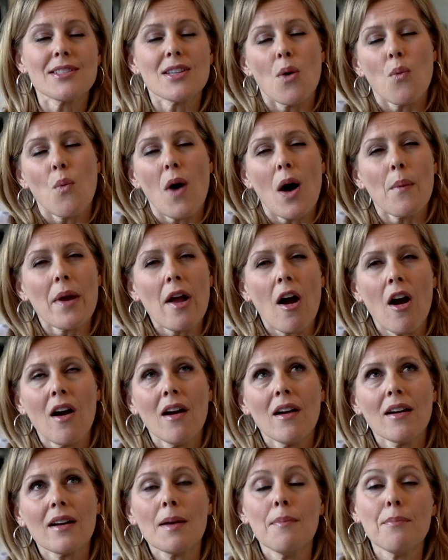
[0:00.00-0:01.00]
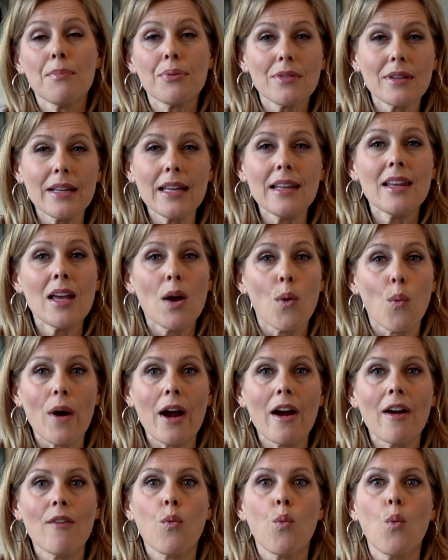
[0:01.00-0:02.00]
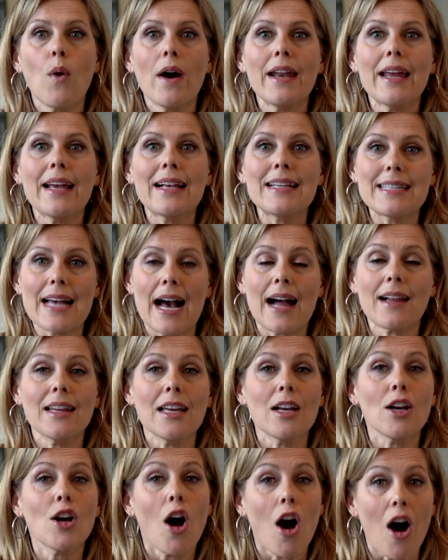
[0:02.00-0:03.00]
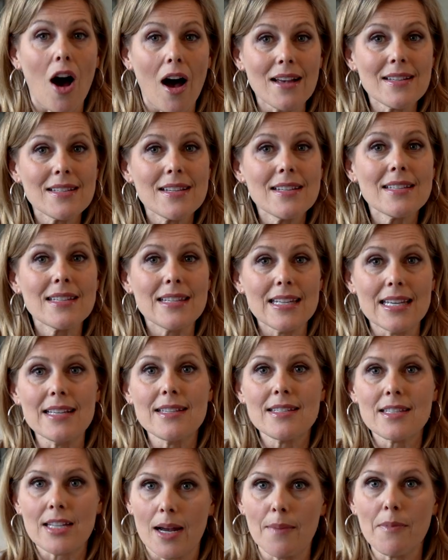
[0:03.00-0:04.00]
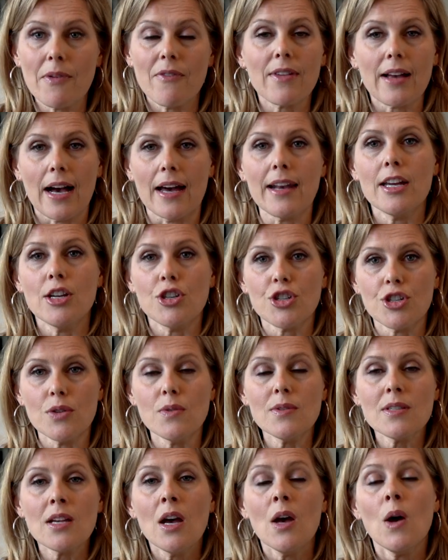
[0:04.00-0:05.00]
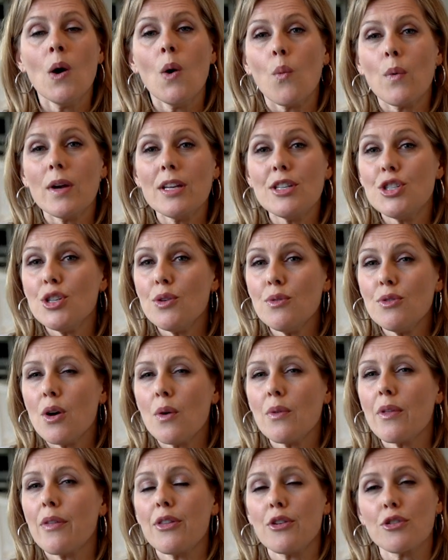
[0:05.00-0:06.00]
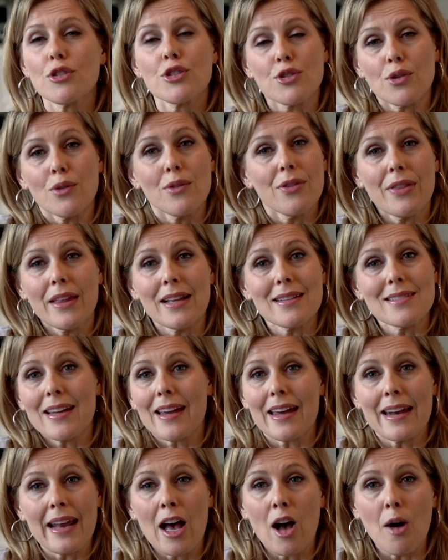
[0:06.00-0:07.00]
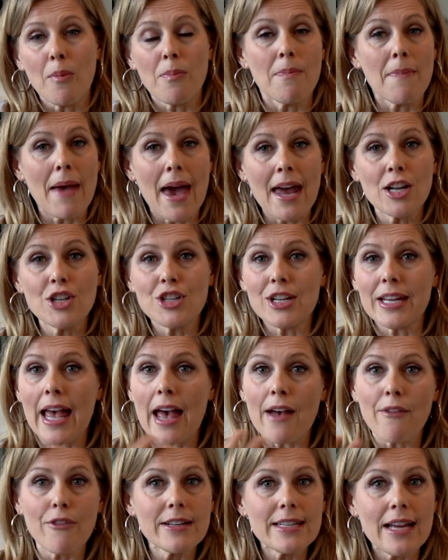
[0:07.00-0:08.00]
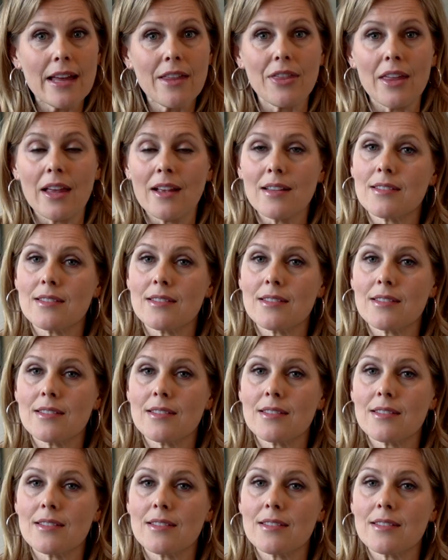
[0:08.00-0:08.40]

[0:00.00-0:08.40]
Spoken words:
So while we aren't completely aware of what exactly causes these type of gut issues, we do know that there's certain things that can help. Managing everyday